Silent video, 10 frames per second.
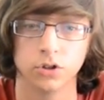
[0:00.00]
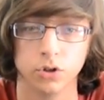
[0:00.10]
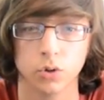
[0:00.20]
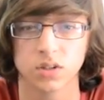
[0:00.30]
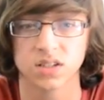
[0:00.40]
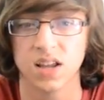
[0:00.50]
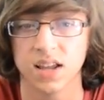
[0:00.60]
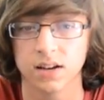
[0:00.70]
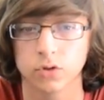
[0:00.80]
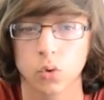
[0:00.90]
due to its
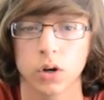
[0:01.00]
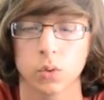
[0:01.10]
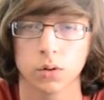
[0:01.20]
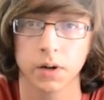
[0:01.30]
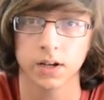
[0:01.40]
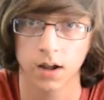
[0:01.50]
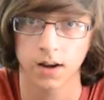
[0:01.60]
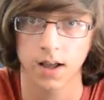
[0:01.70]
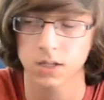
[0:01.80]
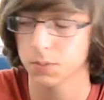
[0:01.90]
native twenty-one by nine
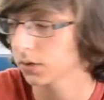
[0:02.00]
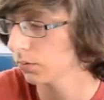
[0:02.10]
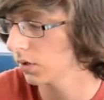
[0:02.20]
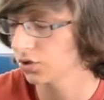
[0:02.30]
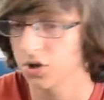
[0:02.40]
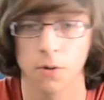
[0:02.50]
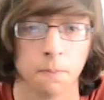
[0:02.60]
aspect ratio.